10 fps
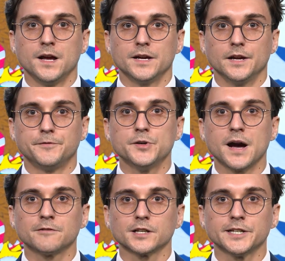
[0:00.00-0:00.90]
If you
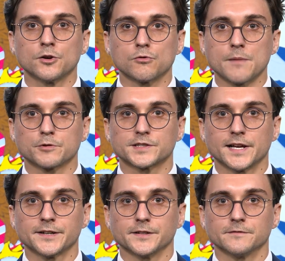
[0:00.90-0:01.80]
have a legal
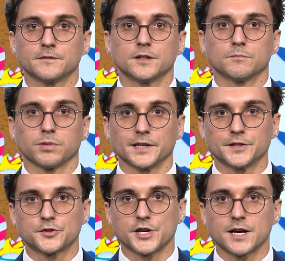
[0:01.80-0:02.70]
representative,
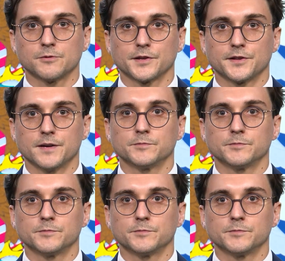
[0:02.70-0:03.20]
please check with them